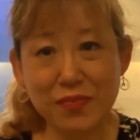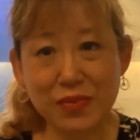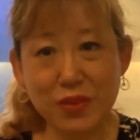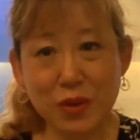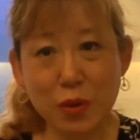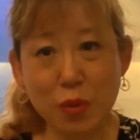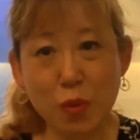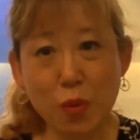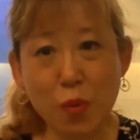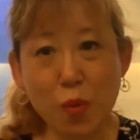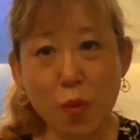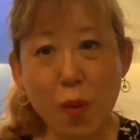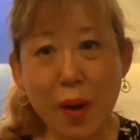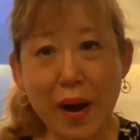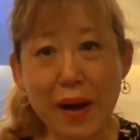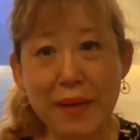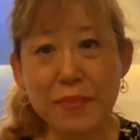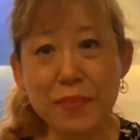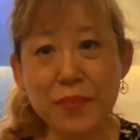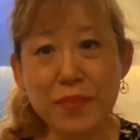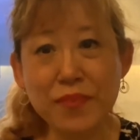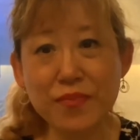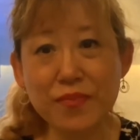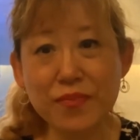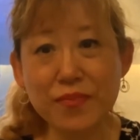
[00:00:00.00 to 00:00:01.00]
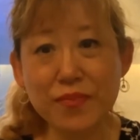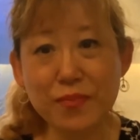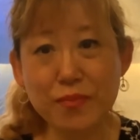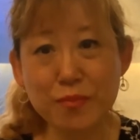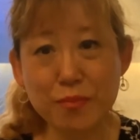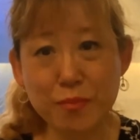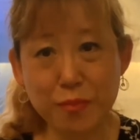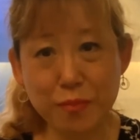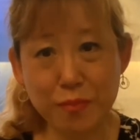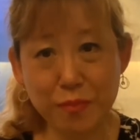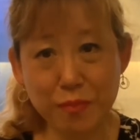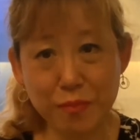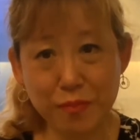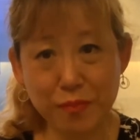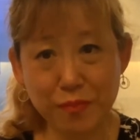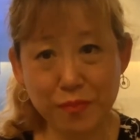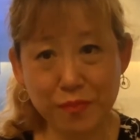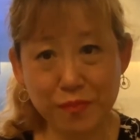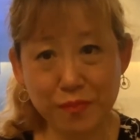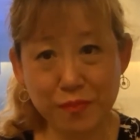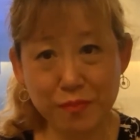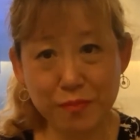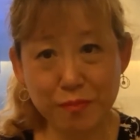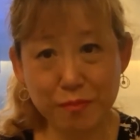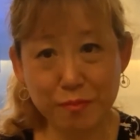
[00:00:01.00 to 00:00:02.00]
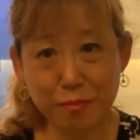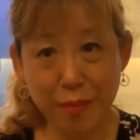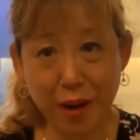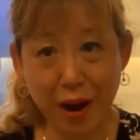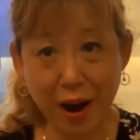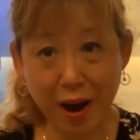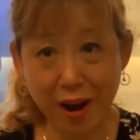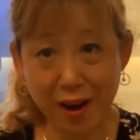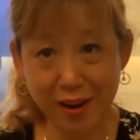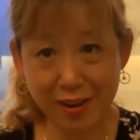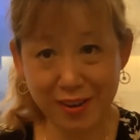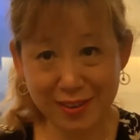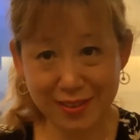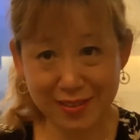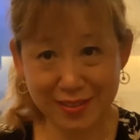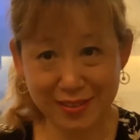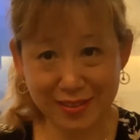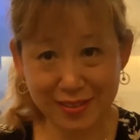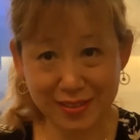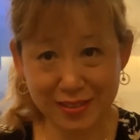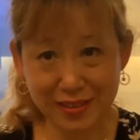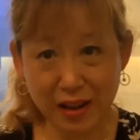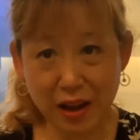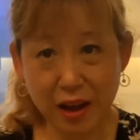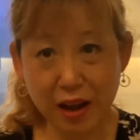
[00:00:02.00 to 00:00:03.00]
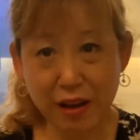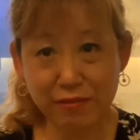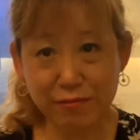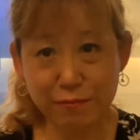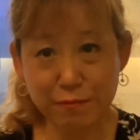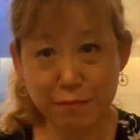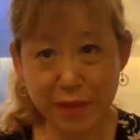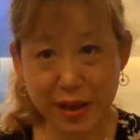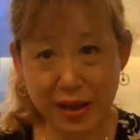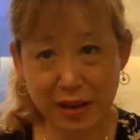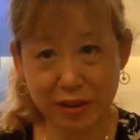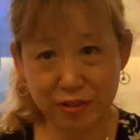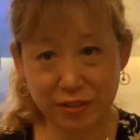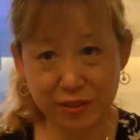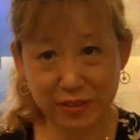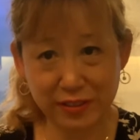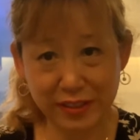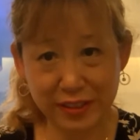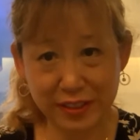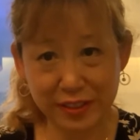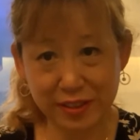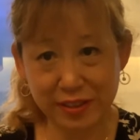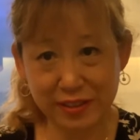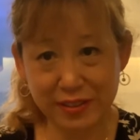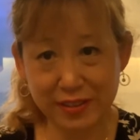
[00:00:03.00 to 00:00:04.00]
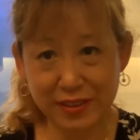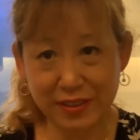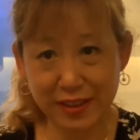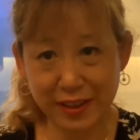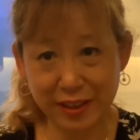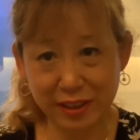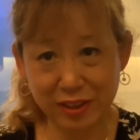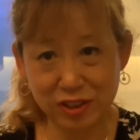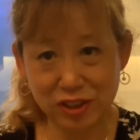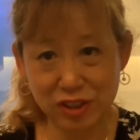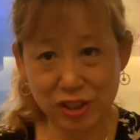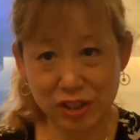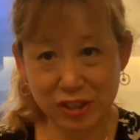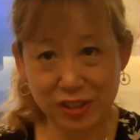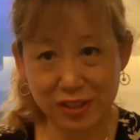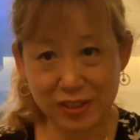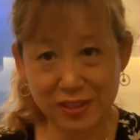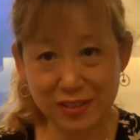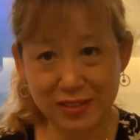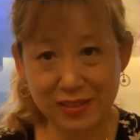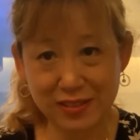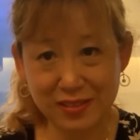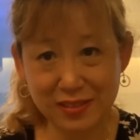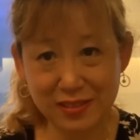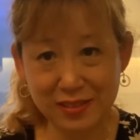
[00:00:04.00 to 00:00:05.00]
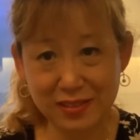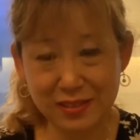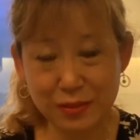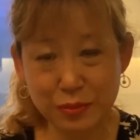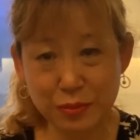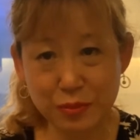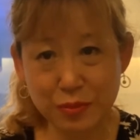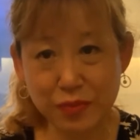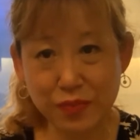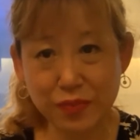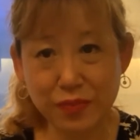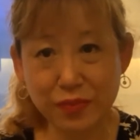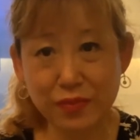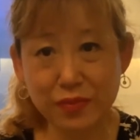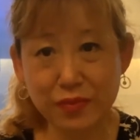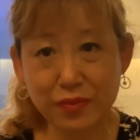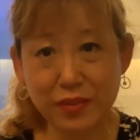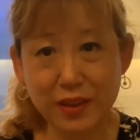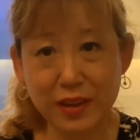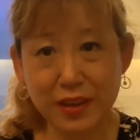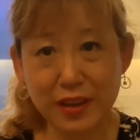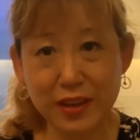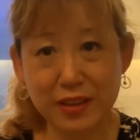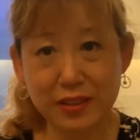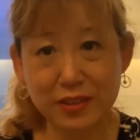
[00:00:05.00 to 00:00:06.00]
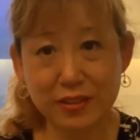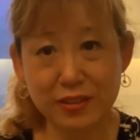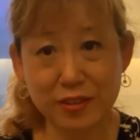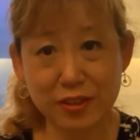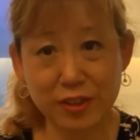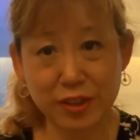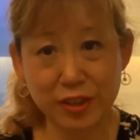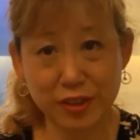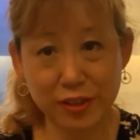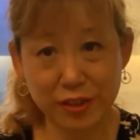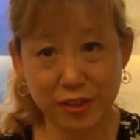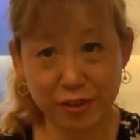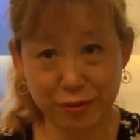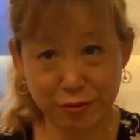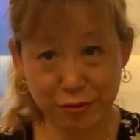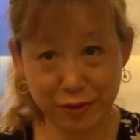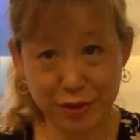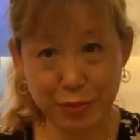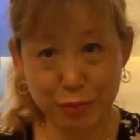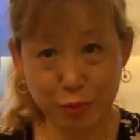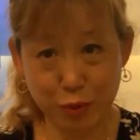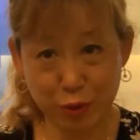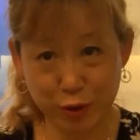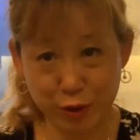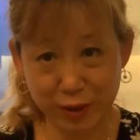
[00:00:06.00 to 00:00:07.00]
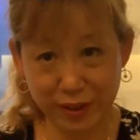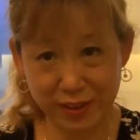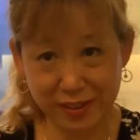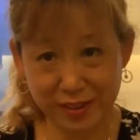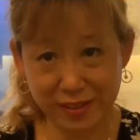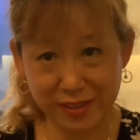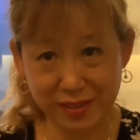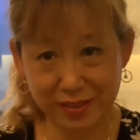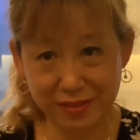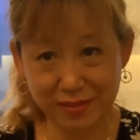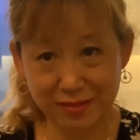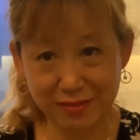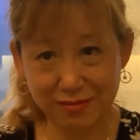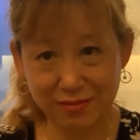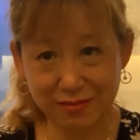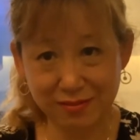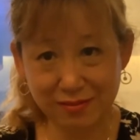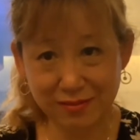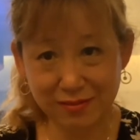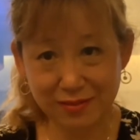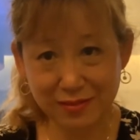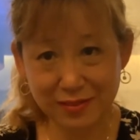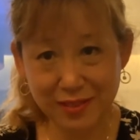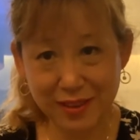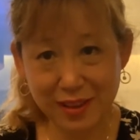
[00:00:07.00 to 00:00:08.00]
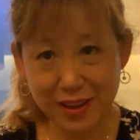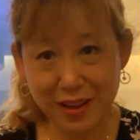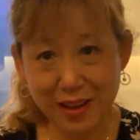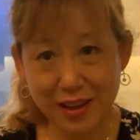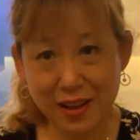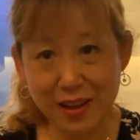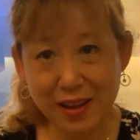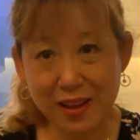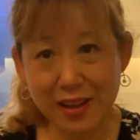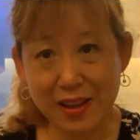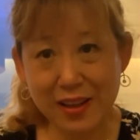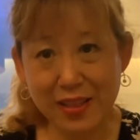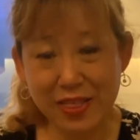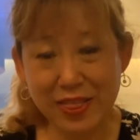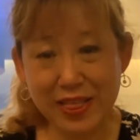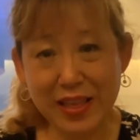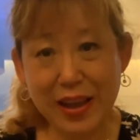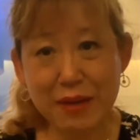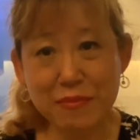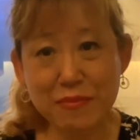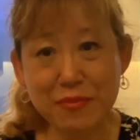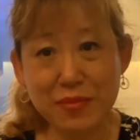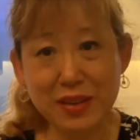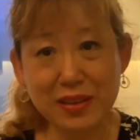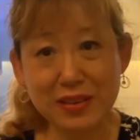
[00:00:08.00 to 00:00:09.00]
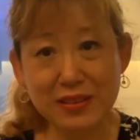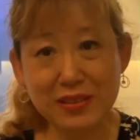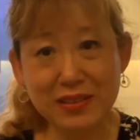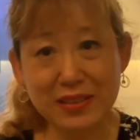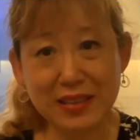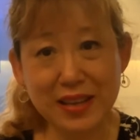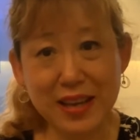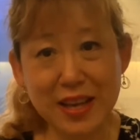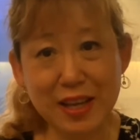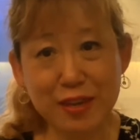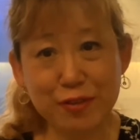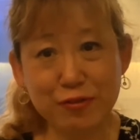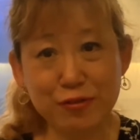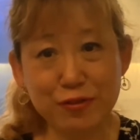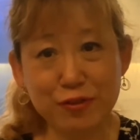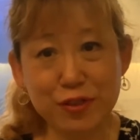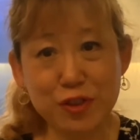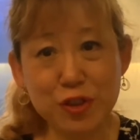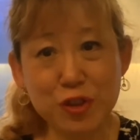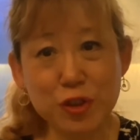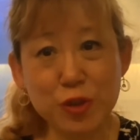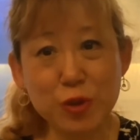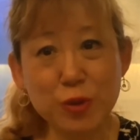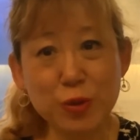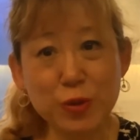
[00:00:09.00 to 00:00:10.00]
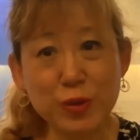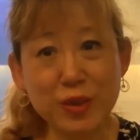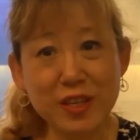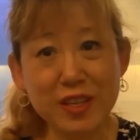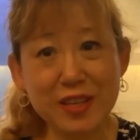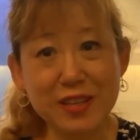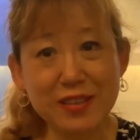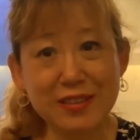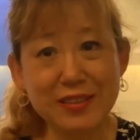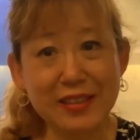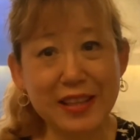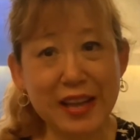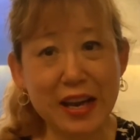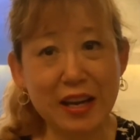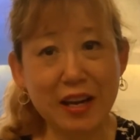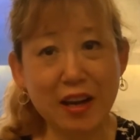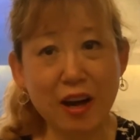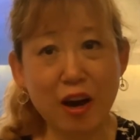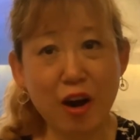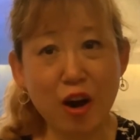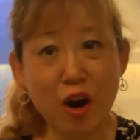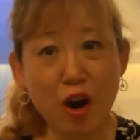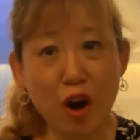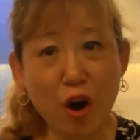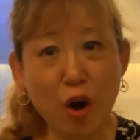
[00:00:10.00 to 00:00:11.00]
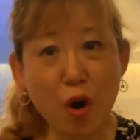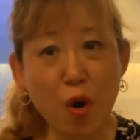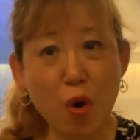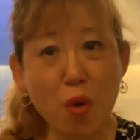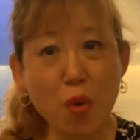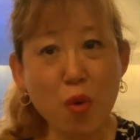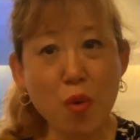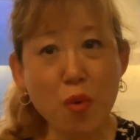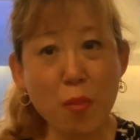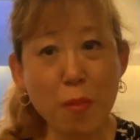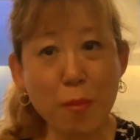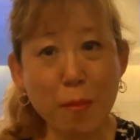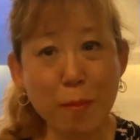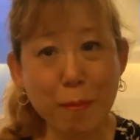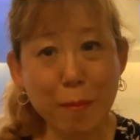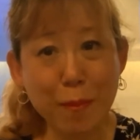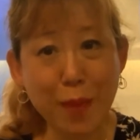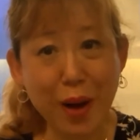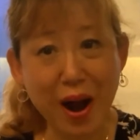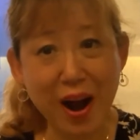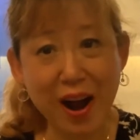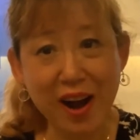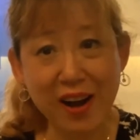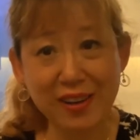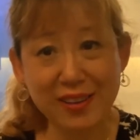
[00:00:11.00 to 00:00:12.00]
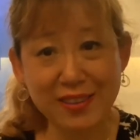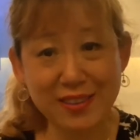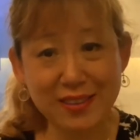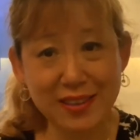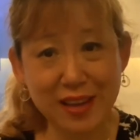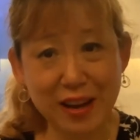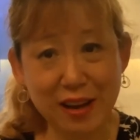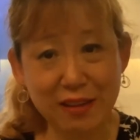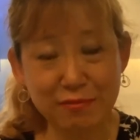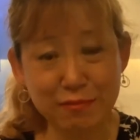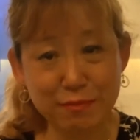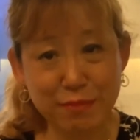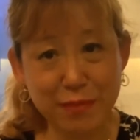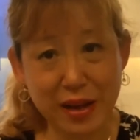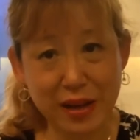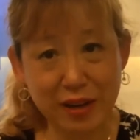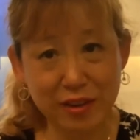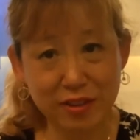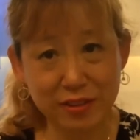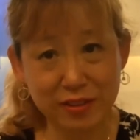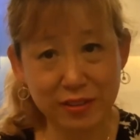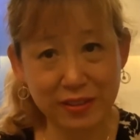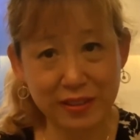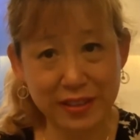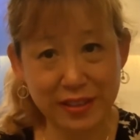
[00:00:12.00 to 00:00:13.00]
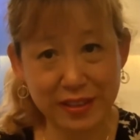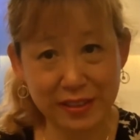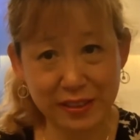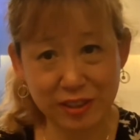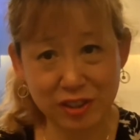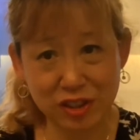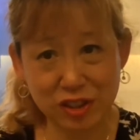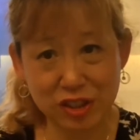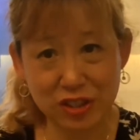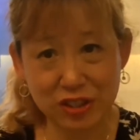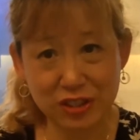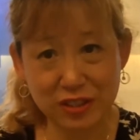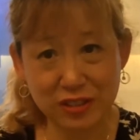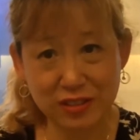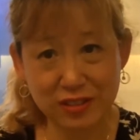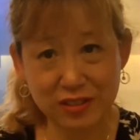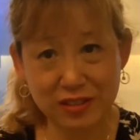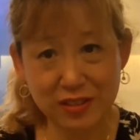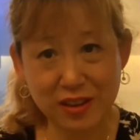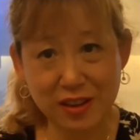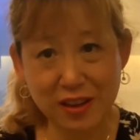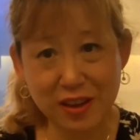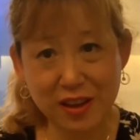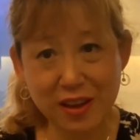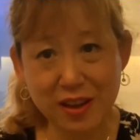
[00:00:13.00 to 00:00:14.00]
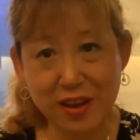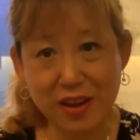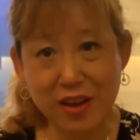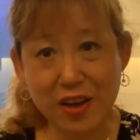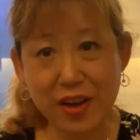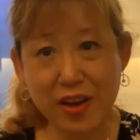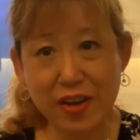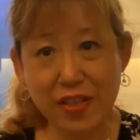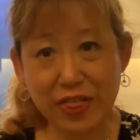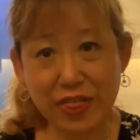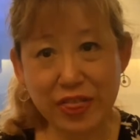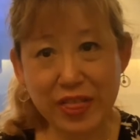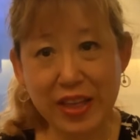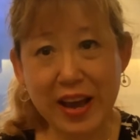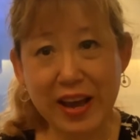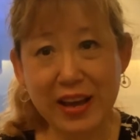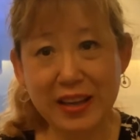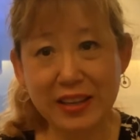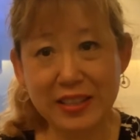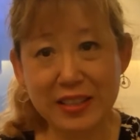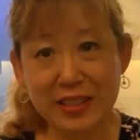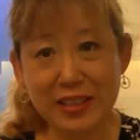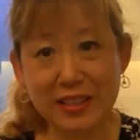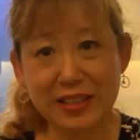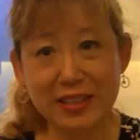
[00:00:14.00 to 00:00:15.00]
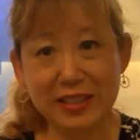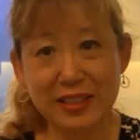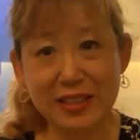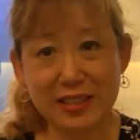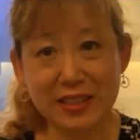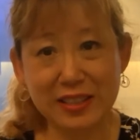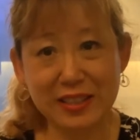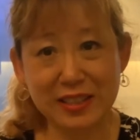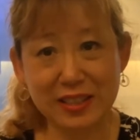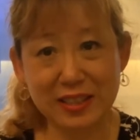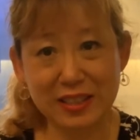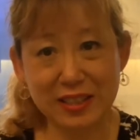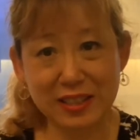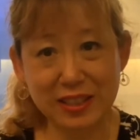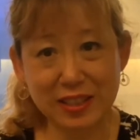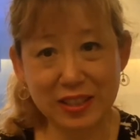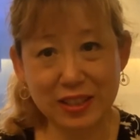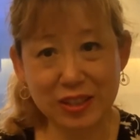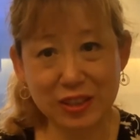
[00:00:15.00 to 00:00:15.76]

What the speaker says: one box of macaroni and cheese is three portion. That means if you eat that whole box of macaroni and cheese, that is